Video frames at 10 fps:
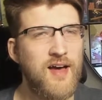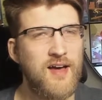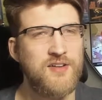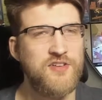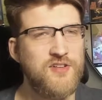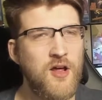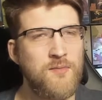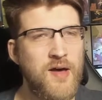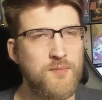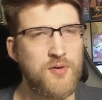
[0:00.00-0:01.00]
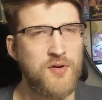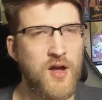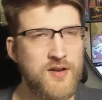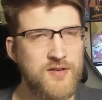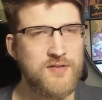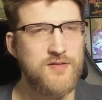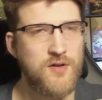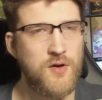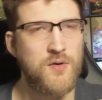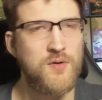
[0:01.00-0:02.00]
just on my piranhas.
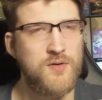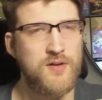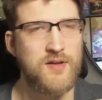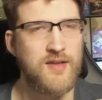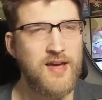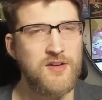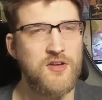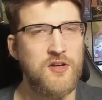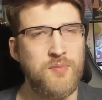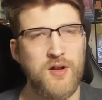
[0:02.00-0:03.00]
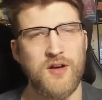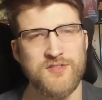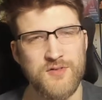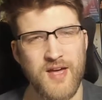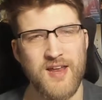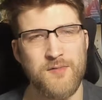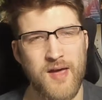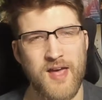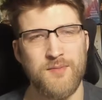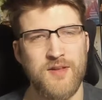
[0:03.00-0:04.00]
So kind of good, but also kind of
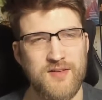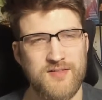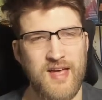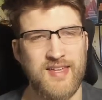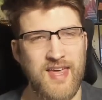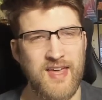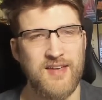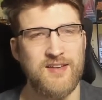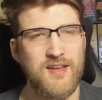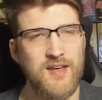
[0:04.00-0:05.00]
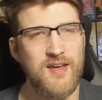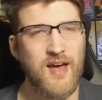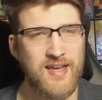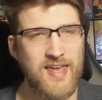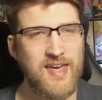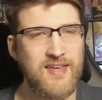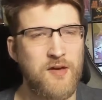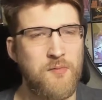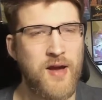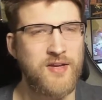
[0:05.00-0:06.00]
bad because I can't
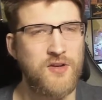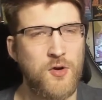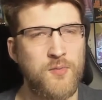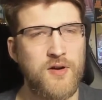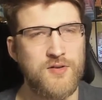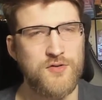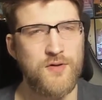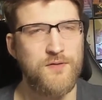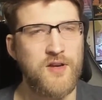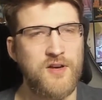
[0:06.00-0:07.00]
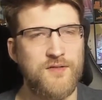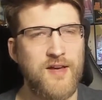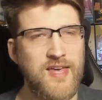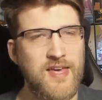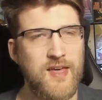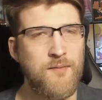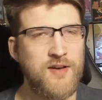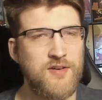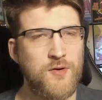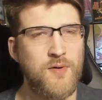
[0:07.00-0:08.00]
get my dough barrel. So I figured if I can't get my
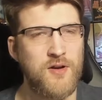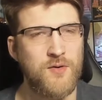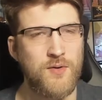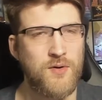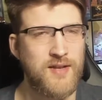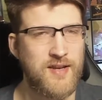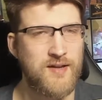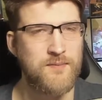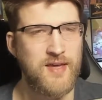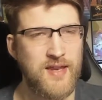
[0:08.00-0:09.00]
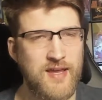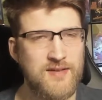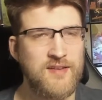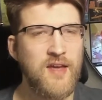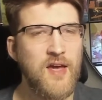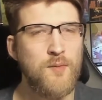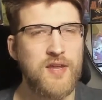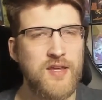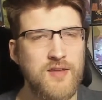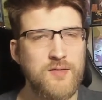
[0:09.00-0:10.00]
dough barrel, we won't let him get his. But
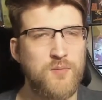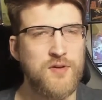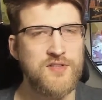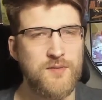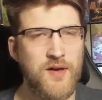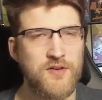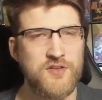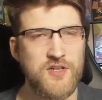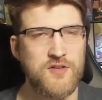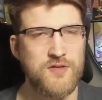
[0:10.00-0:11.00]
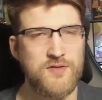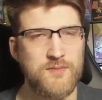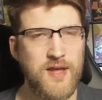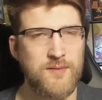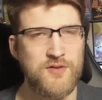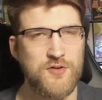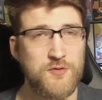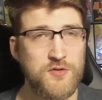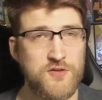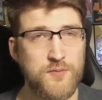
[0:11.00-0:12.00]
he put some energy to do some damage to
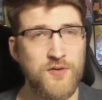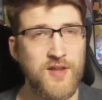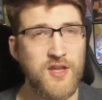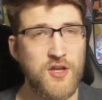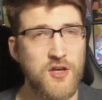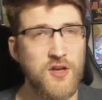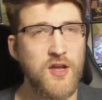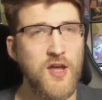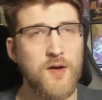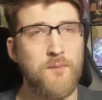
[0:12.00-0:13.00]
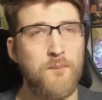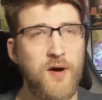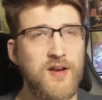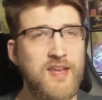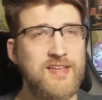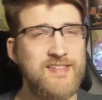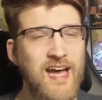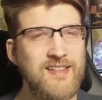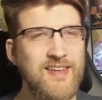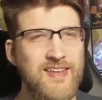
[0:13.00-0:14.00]
us, which is really good. But he's
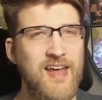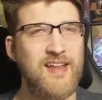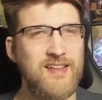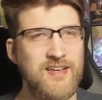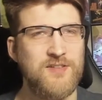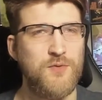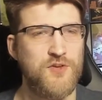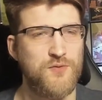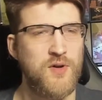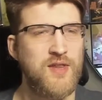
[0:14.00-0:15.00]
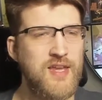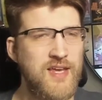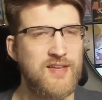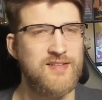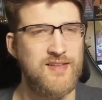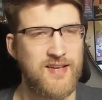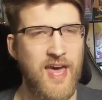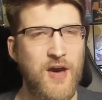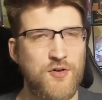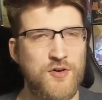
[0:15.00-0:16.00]
got the Yetilings, which really is the
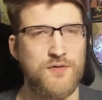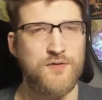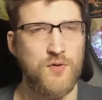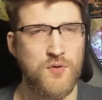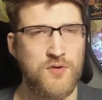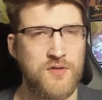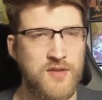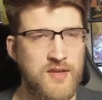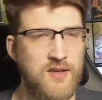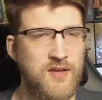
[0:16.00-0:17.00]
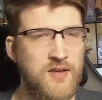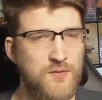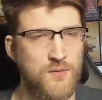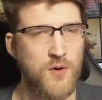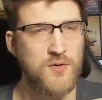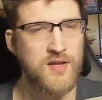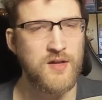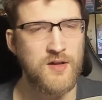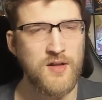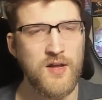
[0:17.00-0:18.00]
counter for the
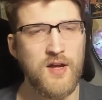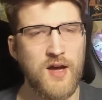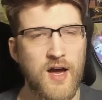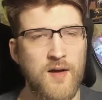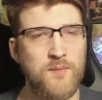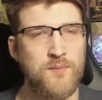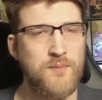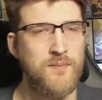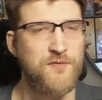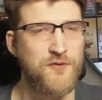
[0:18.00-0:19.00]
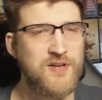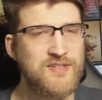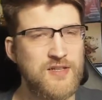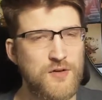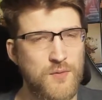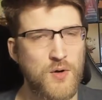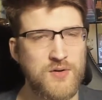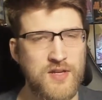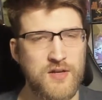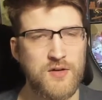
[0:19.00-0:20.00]
roadkill. Freezing the
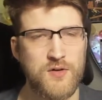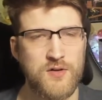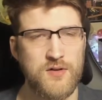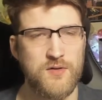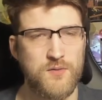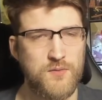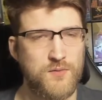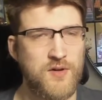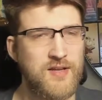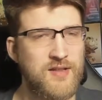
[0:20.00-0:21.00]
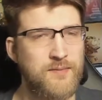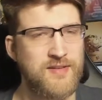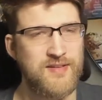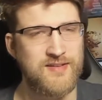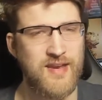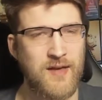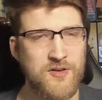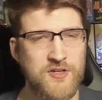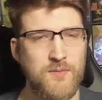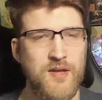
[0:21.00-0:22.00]
roadkill really limits its
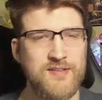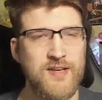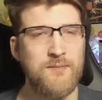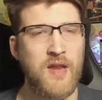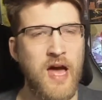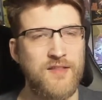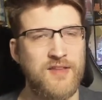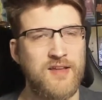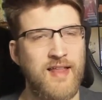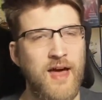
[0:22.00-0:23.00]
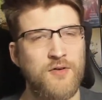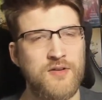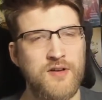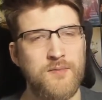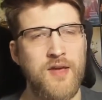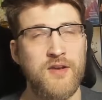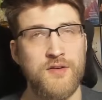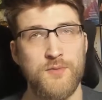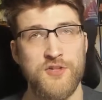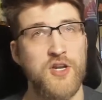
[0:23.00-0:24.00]
damage, and because I'm not the clown
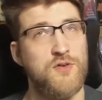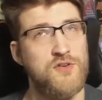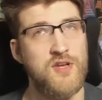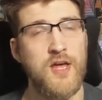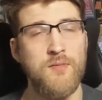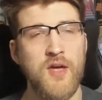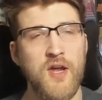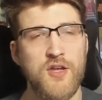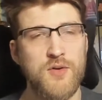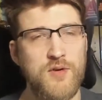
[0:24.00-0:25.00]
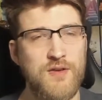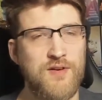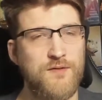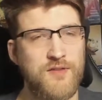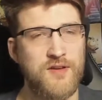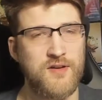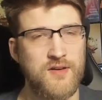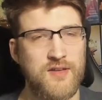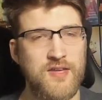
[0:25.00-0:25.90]
commander, which I usually am, even if the